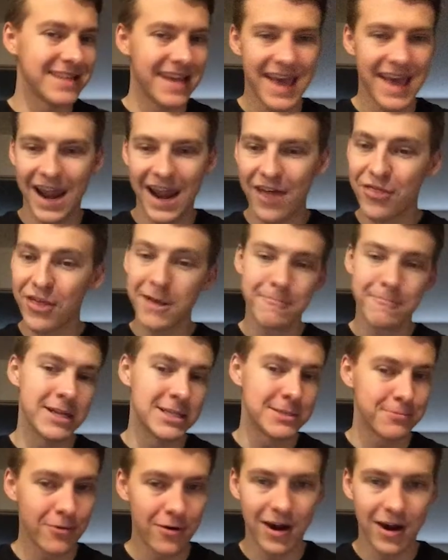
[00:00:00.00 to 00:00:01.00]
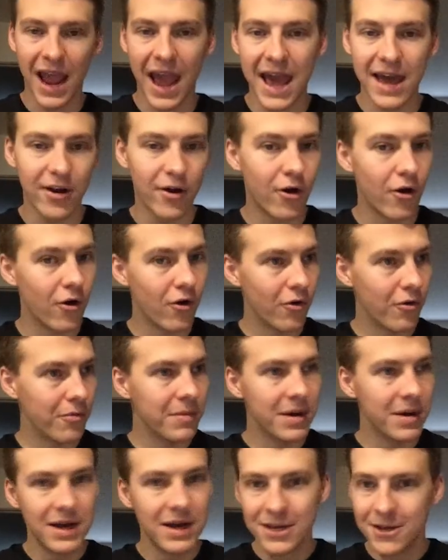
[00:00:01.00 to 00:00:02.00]
And I think Pittsburgh at home
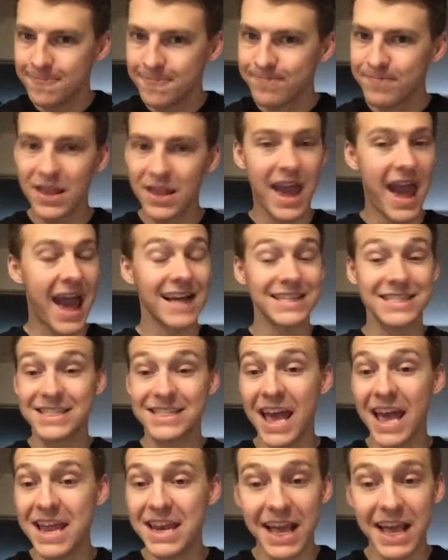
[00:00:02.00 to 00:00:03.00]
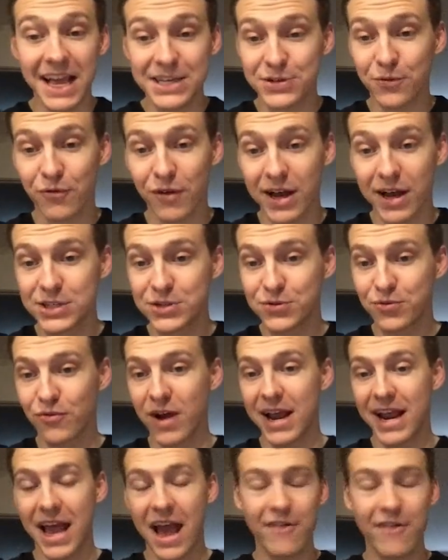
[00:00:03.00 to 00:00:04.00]
has 10 days of rest
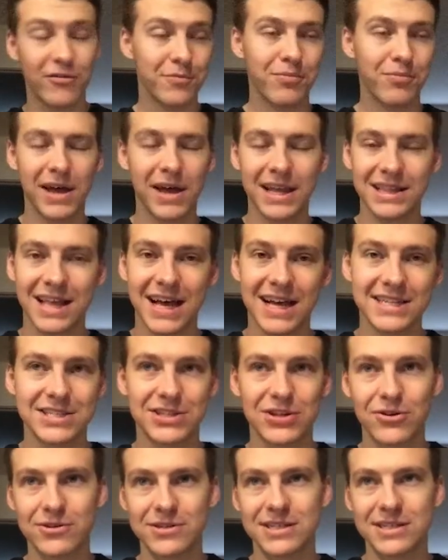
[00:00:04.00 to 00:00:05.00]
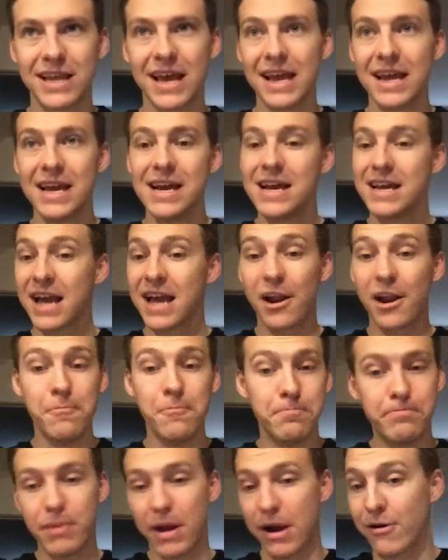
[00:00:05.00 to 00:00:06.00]
right after playing last Thursday. Got
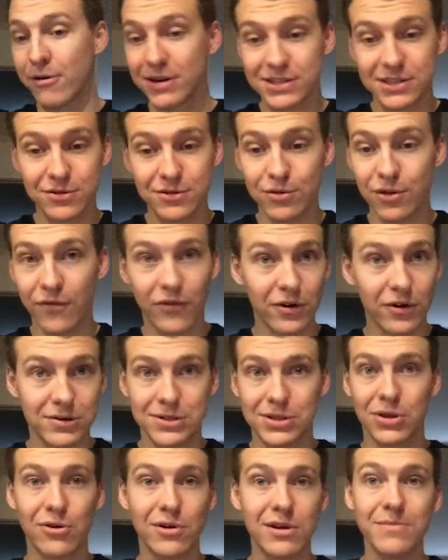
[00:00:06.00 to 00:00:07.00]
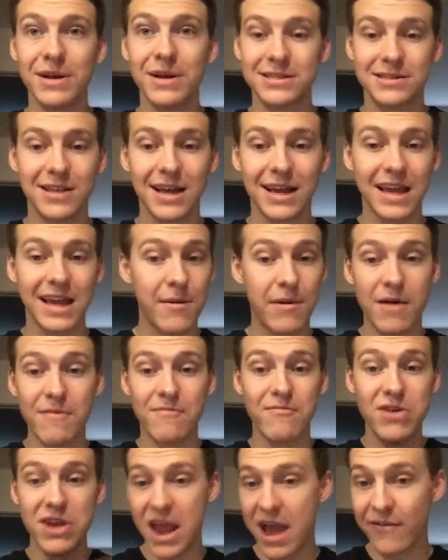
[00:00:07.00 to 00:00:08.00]
embarrassed through the first 30 minutes of that game.
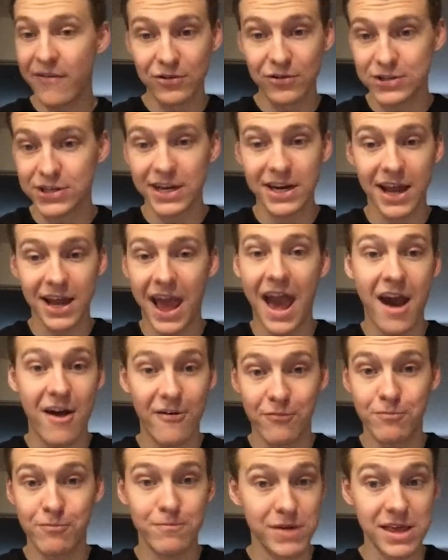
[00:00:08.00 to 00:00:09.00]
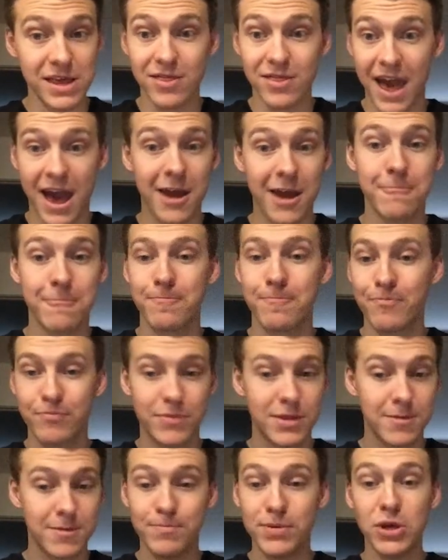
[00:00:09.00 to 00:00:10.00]
I've never seen a half be that
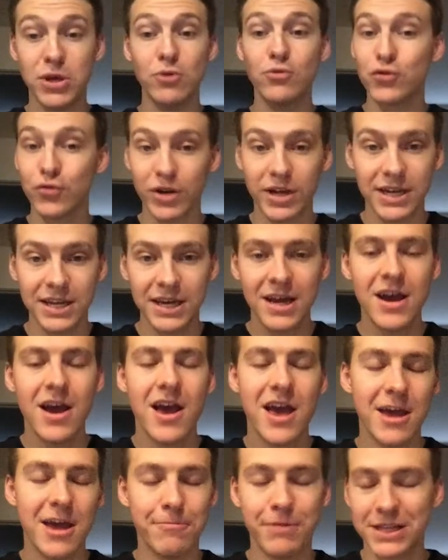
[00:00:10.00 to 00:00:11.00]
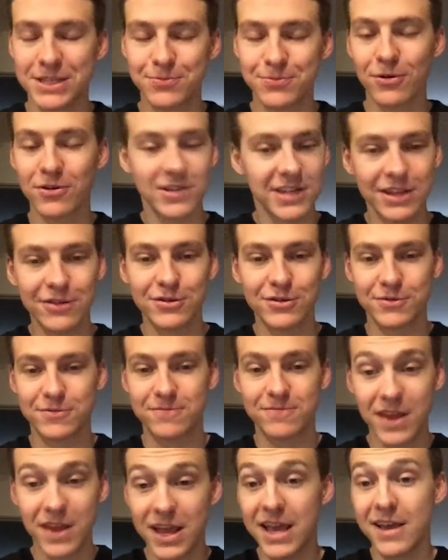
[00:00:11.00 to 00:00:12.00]
putrid in Pittsburgh Steelers
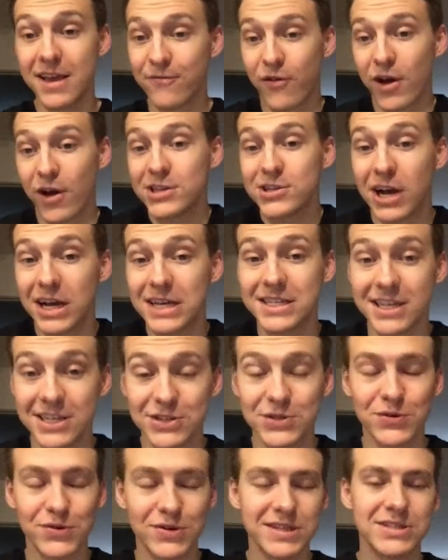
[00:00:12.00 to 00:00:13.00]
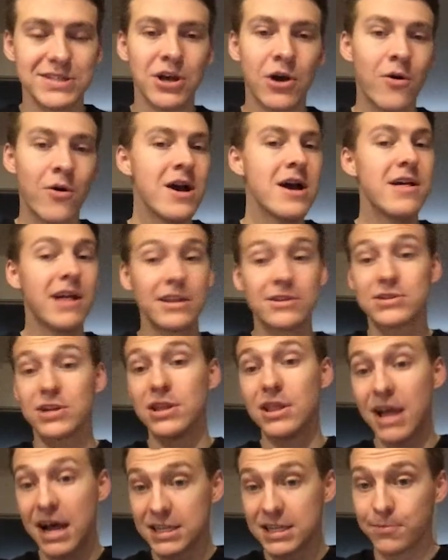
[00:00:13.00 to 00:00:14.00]
franchise history. So I think there's a
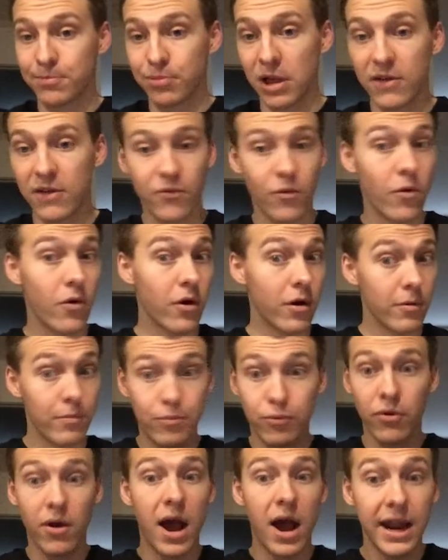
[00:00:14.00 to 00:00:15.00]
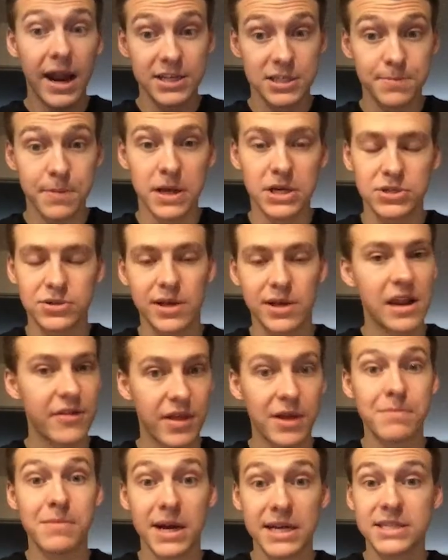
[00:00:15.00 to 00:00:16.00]
lot to play for, pride especially, and I
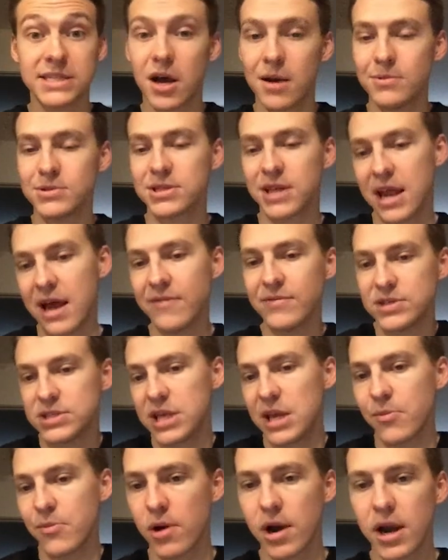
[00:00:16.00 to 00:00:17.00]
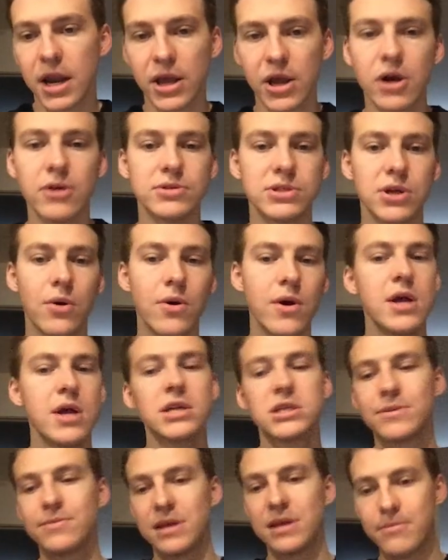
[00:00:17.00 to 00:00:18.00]
think Mike Tomlin's going to have his team ready to go. So
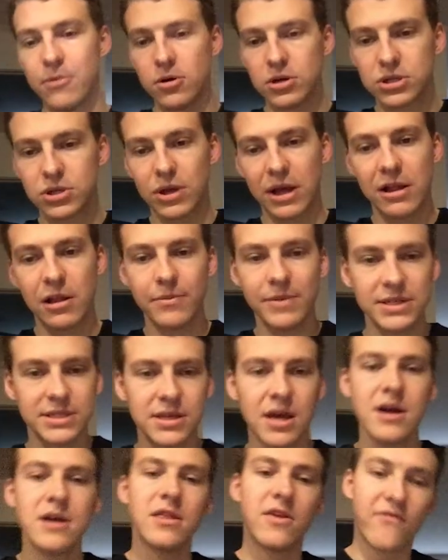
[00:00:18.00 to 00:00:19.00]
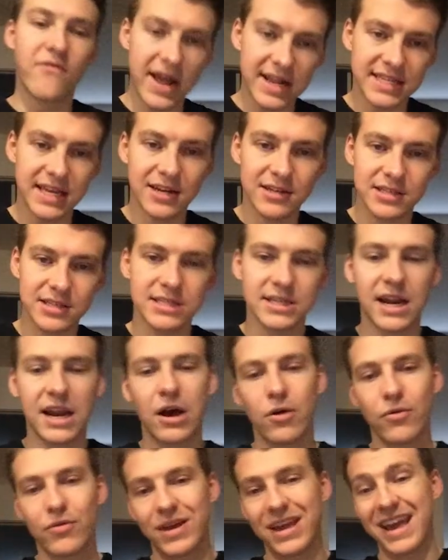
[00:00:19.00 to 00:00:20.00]
some of the emotional elements, the fact Tennessee's not
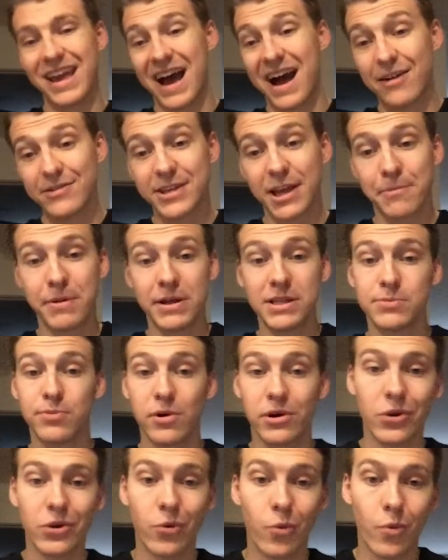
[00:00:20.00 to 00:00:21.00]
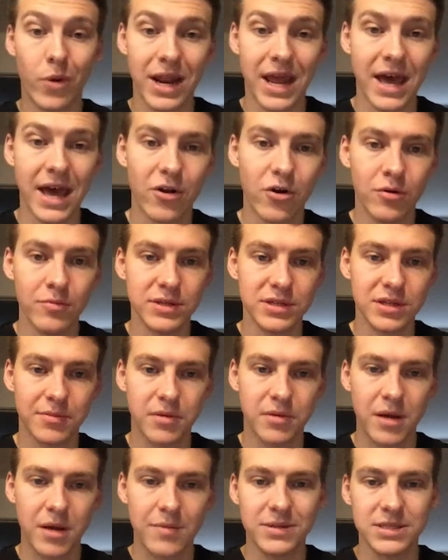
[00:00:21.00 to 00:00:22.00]
healthy, I'll take Pittsburgh to win at home this
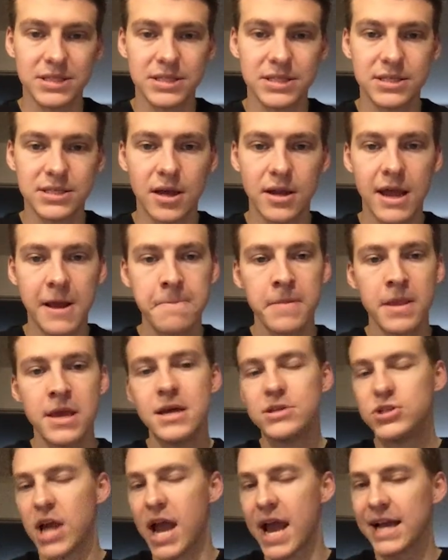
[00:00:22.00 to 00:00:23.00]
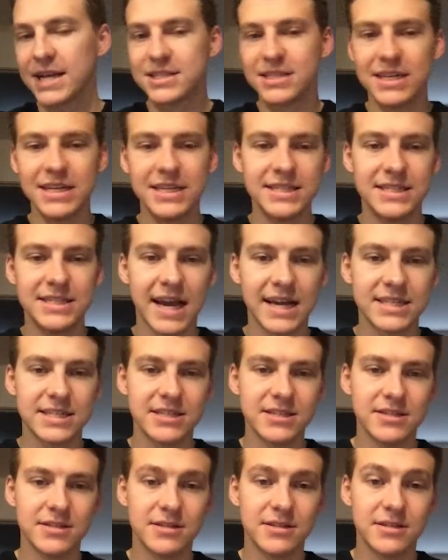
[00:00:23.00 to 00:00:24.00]
upcoming Sunday. Jags and
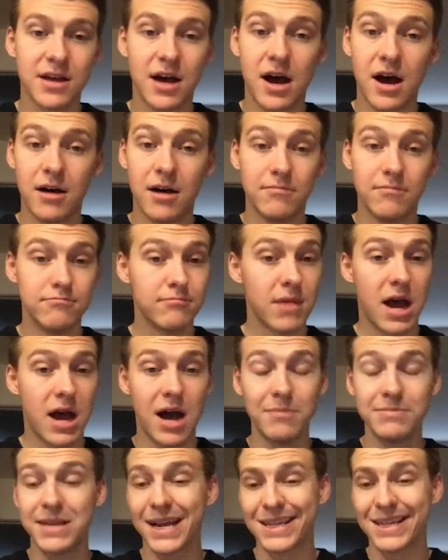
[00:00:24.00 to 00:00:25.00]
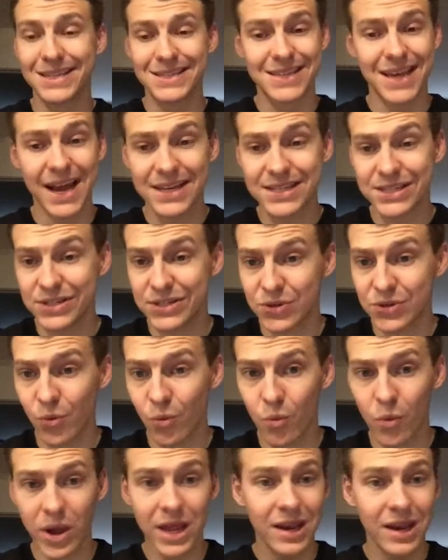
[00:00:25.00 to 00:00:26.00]
Texans, I'm taking the Texans to
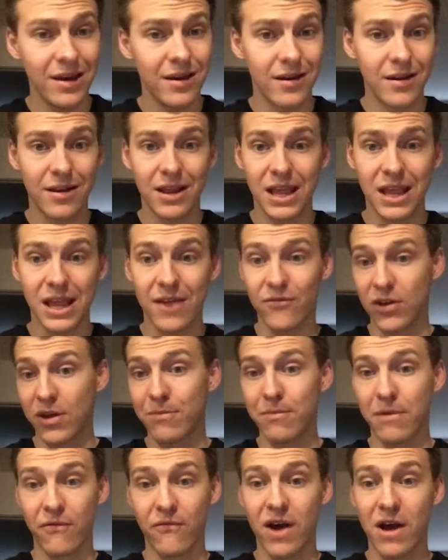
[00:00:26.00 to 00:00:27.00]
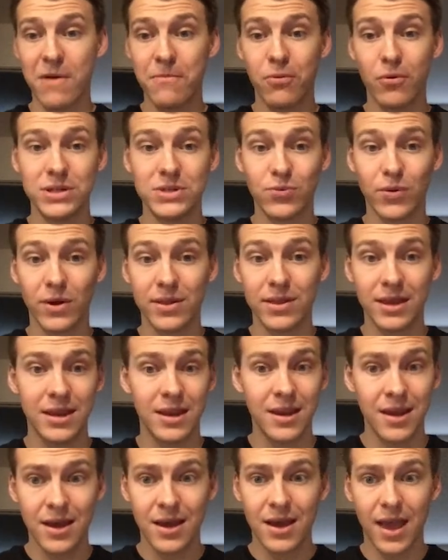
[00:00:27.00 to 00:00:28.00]
win. If you give me 5 points with it,
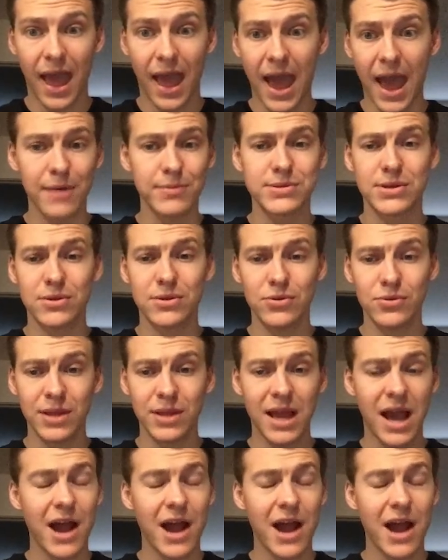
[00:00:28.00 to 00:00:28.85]
Absolutely.